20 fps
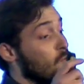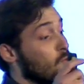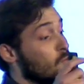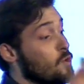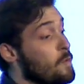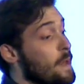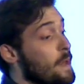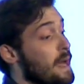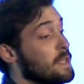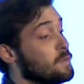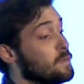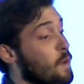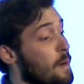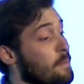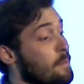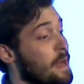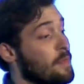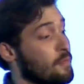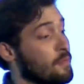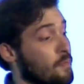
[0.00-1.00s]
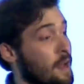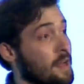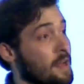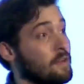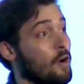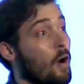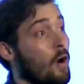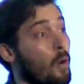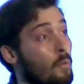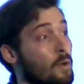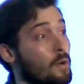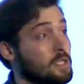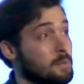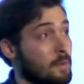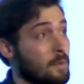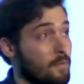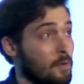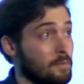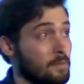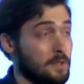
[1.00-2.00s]
Ruby has one main thread on which it
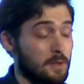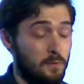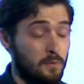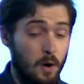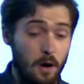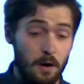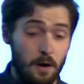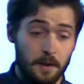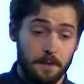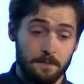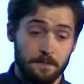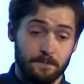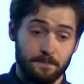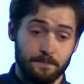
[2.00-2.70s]
performs its work.